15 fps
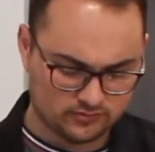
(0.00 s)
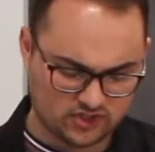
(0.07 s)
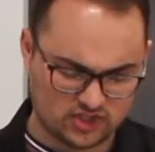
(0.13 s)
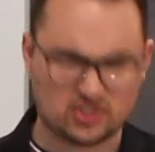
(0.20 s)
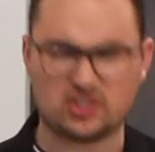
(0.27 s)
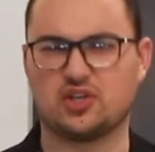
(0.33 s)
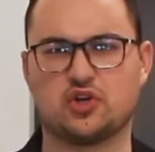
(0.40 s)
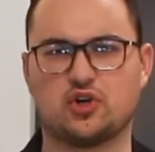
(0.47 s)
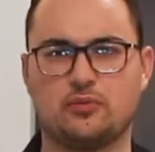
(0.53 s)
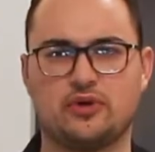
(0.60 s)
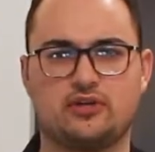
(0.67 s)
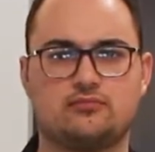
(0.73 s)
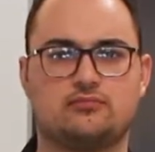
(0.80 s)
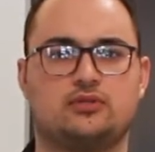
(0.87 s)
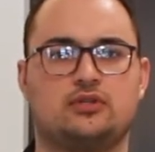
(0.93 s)
Just a little
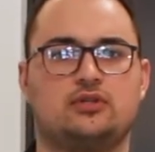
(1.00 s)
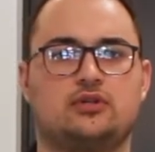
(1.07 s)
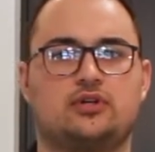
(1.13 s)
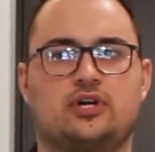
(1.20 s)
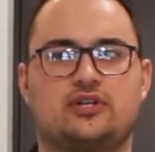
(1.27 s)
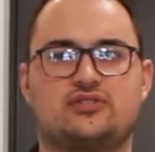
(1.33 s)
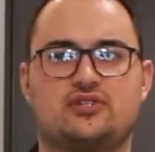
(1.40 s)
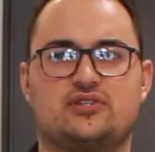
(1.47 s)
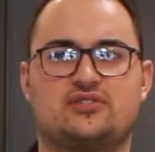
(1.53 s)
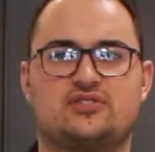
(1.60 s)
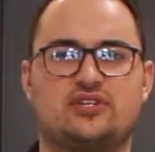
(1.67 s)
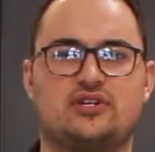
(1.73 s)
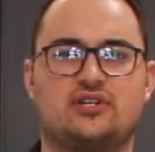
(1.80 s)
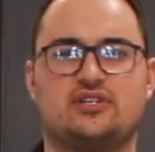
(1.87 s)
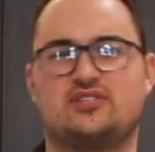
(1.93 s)
bit. Cuts the
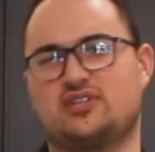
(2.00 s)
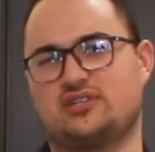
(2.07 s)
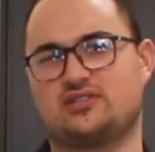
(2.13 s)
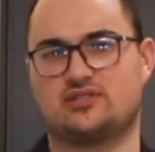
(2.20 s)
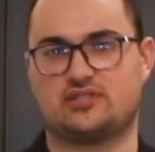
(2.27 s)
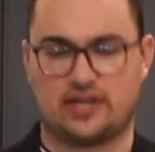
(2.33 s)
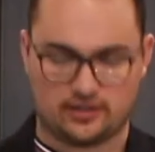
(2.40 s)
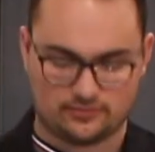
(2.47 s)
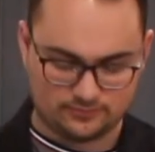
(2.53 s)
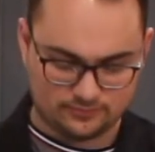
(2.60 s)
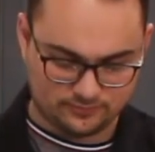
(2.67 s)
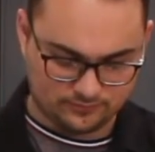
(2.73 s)
acidity just a tad.